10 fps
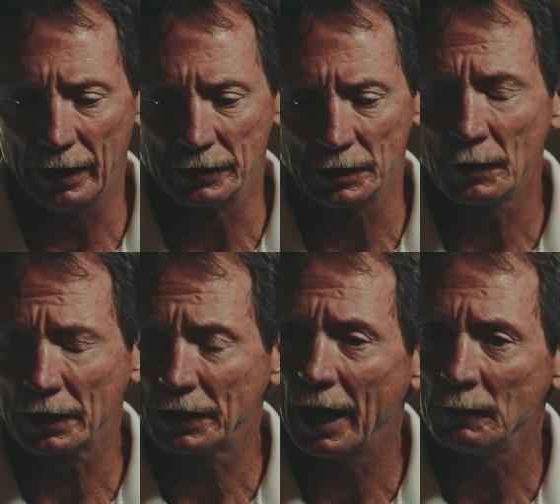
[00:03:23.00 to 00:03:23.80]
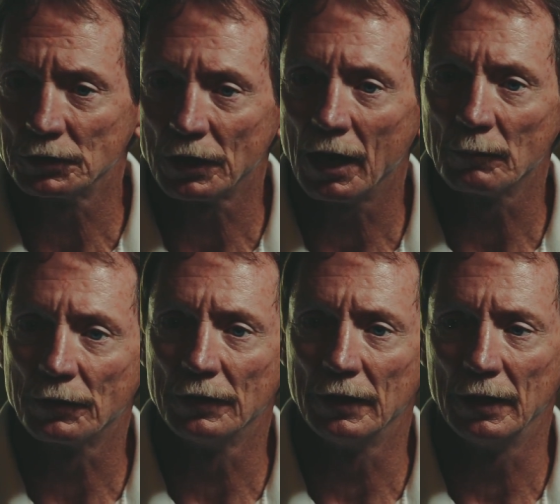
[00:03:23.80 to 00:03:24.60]
it seemed like time
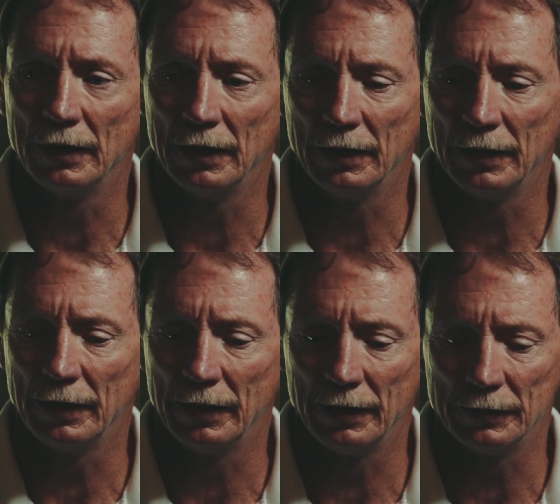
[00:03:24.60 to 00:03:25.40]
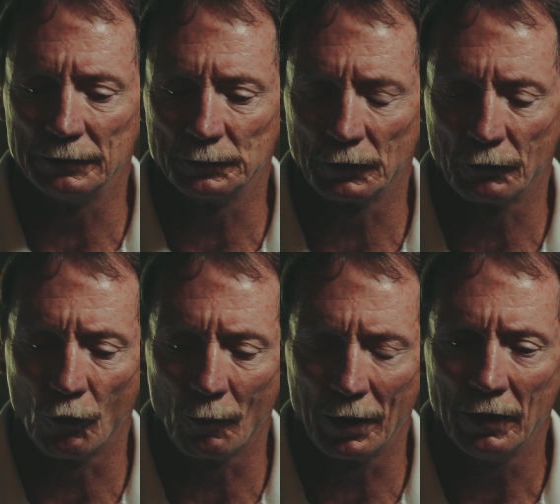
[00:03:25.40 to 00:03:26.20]
stopped
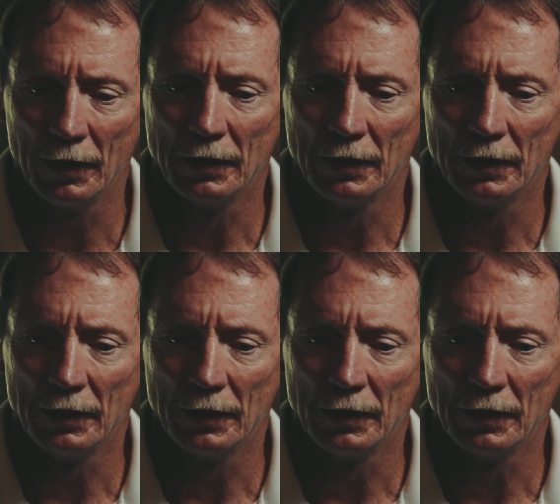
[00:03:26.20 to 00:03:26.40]
for me.